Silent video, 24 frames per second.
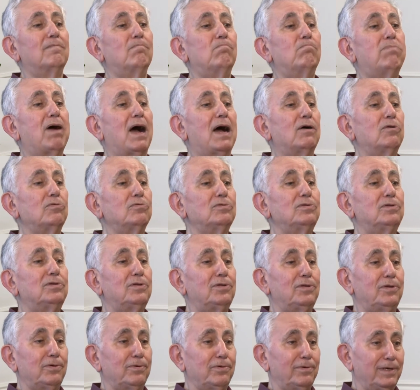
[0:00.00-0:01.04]

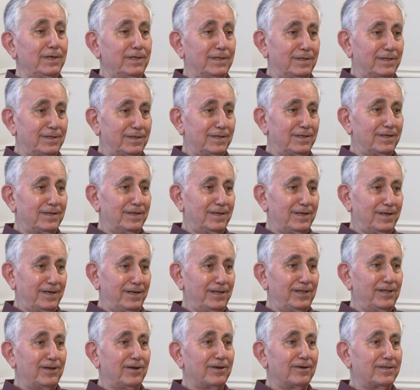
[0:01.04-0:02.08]
bound to it
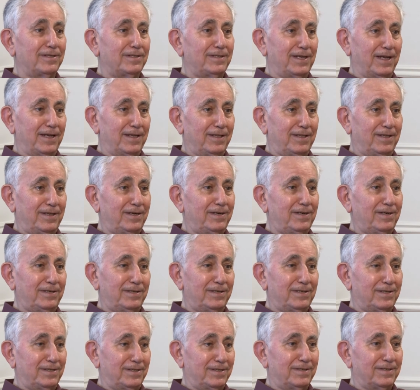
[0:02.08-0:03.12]
redox
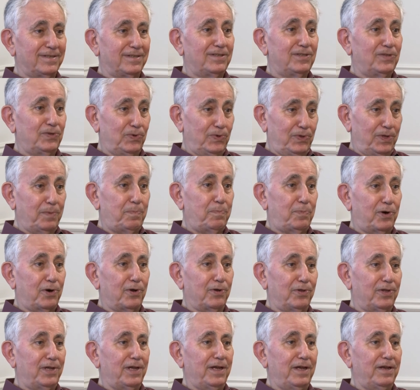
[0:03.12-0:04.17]
centers, to the
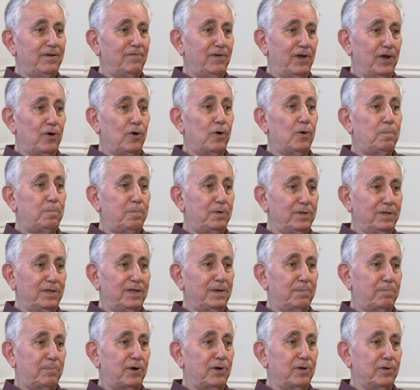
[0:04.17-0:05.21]
protein, we opened
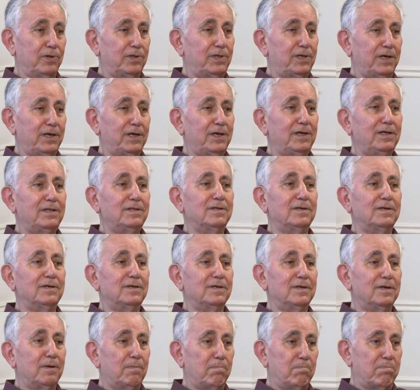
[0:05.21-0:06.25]
the protein,
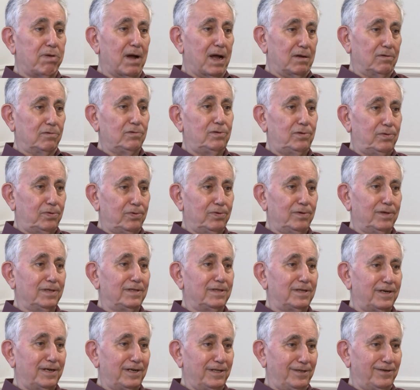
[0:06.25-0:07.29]
bound to it
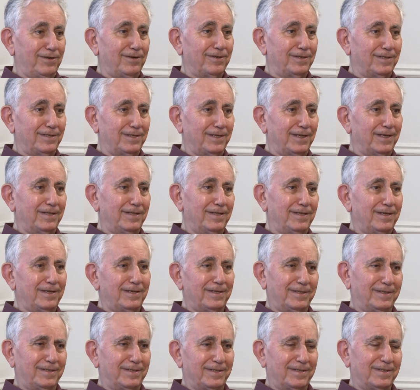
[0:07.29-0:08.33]
redox
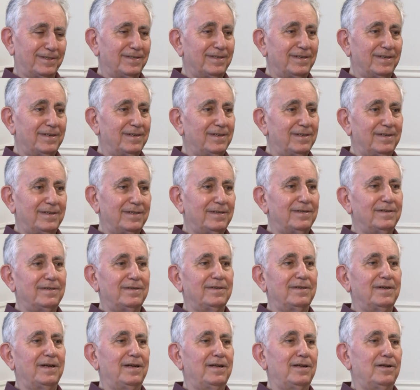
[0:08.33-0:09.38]
centers,
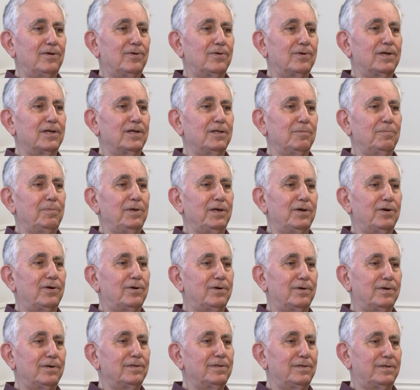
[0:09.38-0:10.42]
and look and
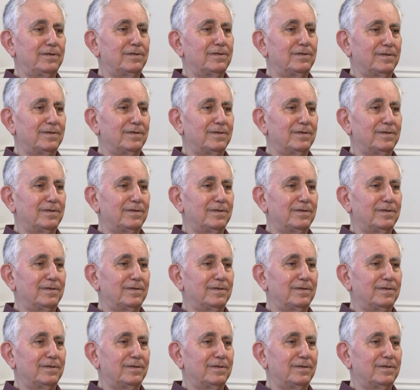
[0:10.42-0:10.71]
behold,